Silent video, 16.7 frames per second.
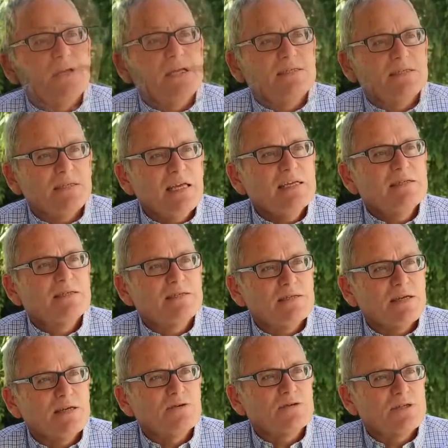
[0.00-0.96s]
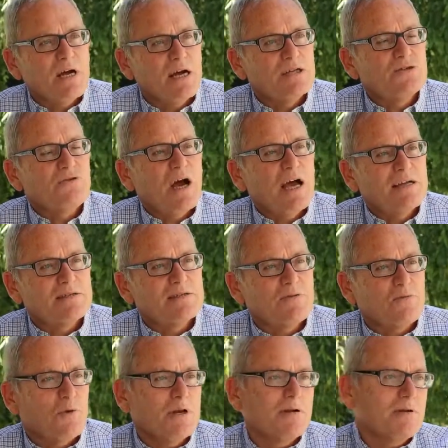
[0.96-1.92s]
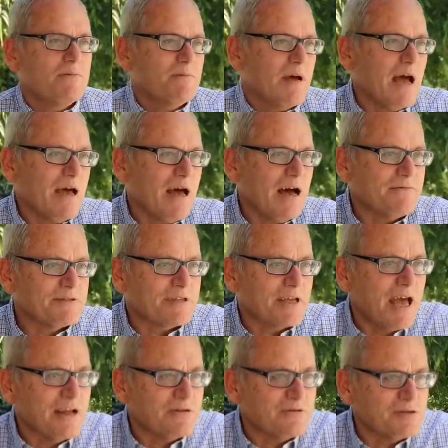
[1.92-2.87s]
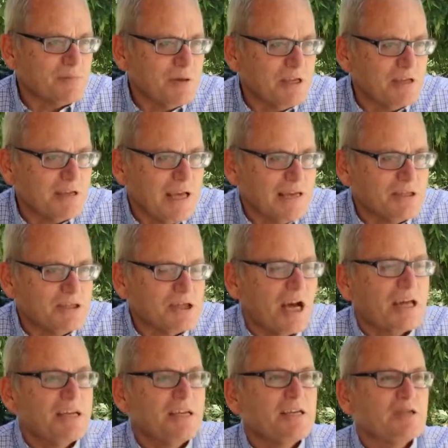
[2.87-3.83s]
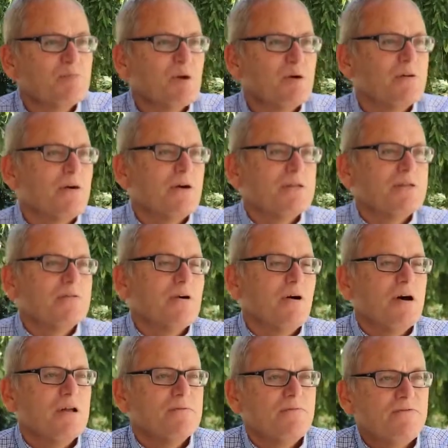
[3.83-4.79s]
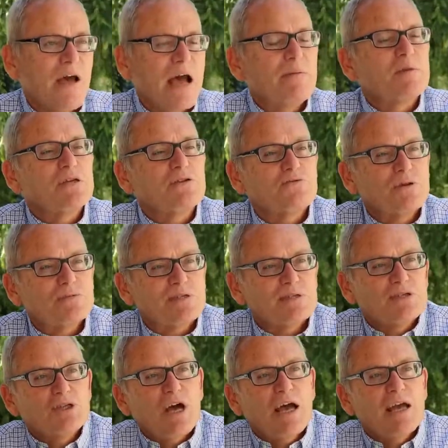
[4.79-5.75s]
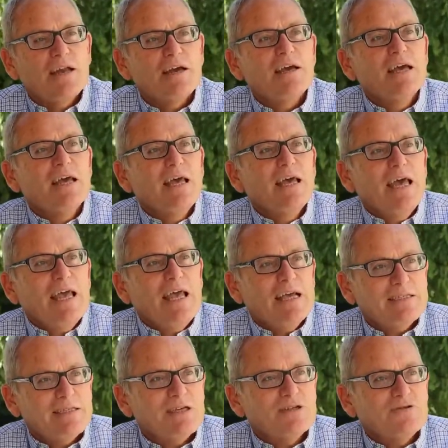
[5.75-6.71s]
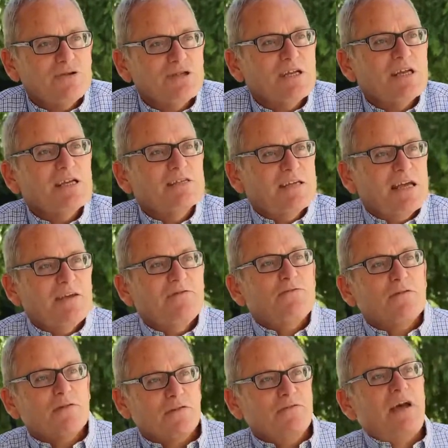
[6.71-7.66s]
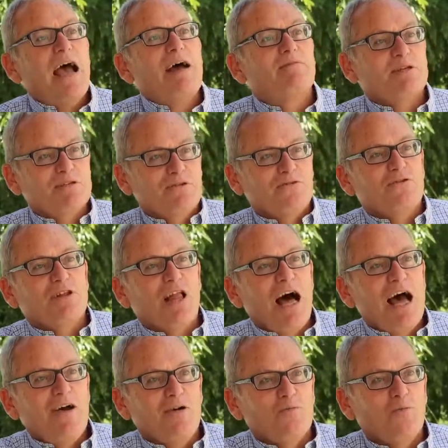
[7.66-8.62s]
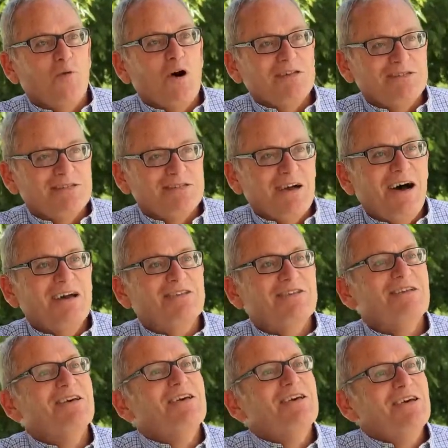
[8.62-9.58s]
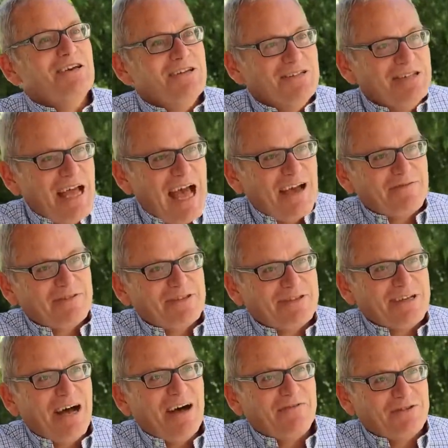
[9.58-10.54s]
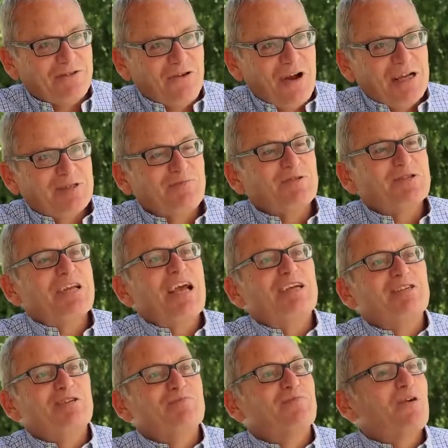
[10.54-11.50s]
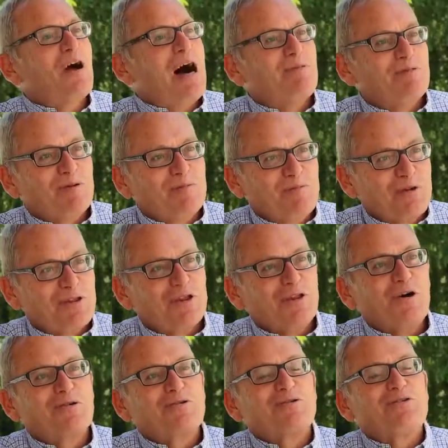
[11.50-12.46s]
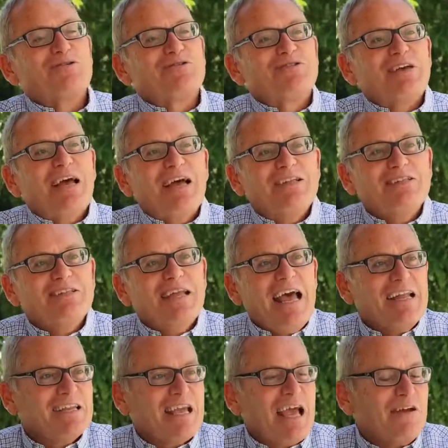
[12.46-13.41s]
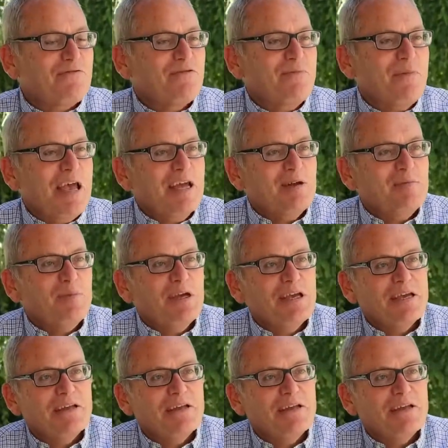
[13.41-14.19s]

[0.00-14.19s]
It's neat to see your son try and, obviously I don't speak any Chinese, but on family trips to China, it's interesting for the family to rely on one son to have to solve a transportation problem with locals and get from A to B,